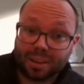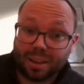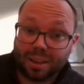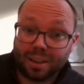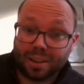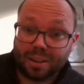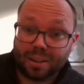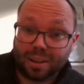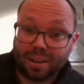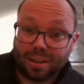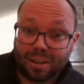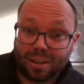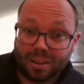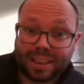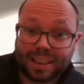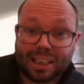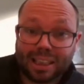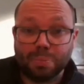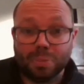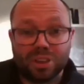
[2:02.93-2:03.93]
and
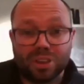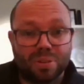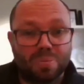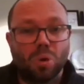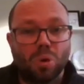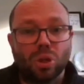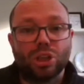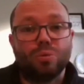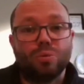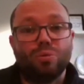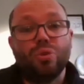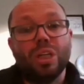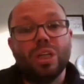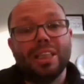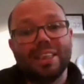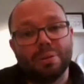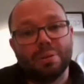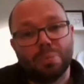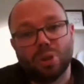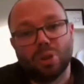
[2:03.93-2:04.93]
assessments of what's a
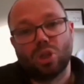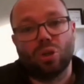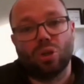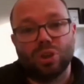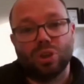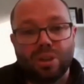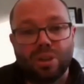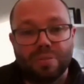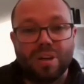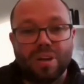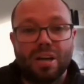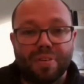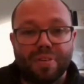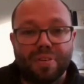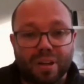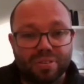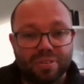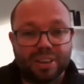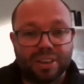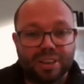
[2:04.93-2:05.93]
reasonable cost of
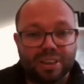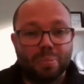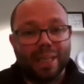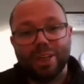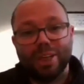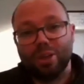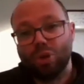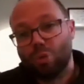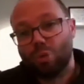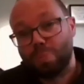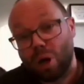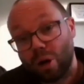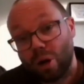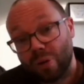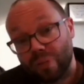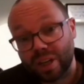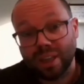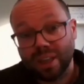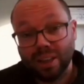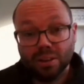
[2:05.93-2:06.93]
living for somebody in your
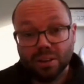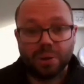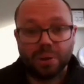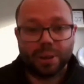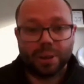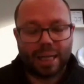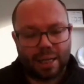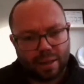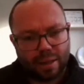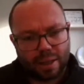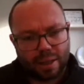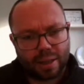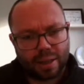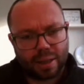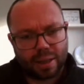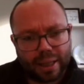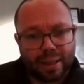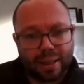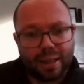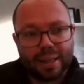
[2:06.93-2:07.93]
part of the country, that kind of
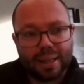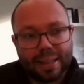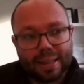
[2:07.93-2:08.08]
thing.